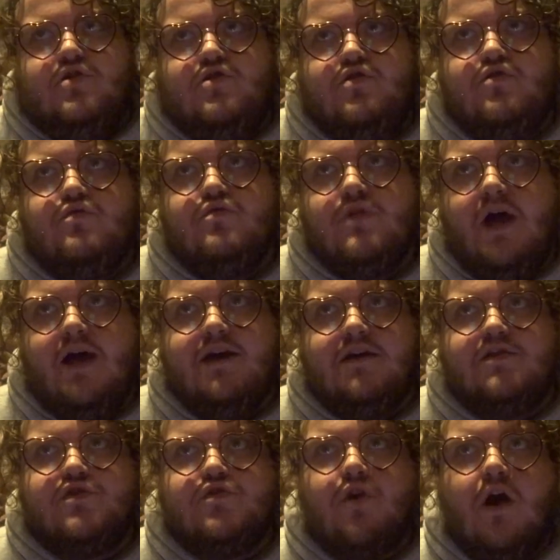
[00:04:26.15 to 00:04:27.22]
You like a
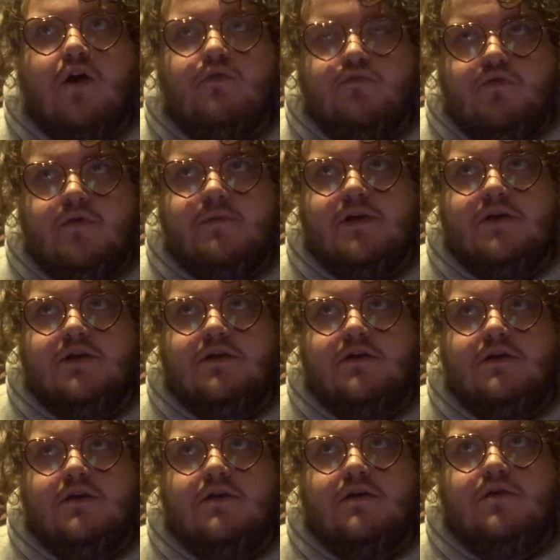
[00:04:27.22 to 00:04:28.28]
strong woman
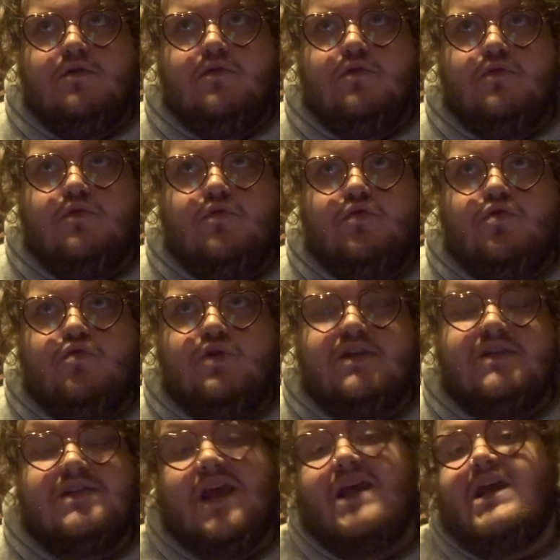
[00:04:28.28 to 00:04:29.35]
who
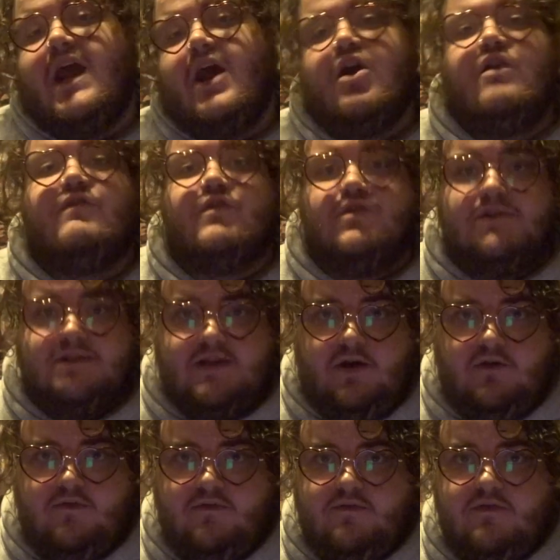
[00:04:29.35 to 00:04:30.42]
can take care of
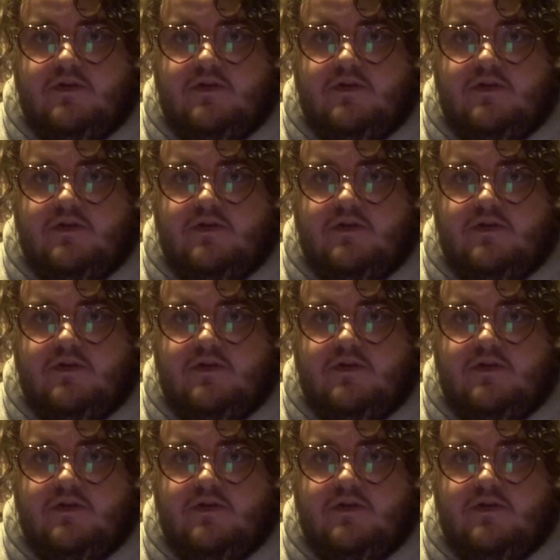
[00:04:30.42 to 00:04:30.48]
herself,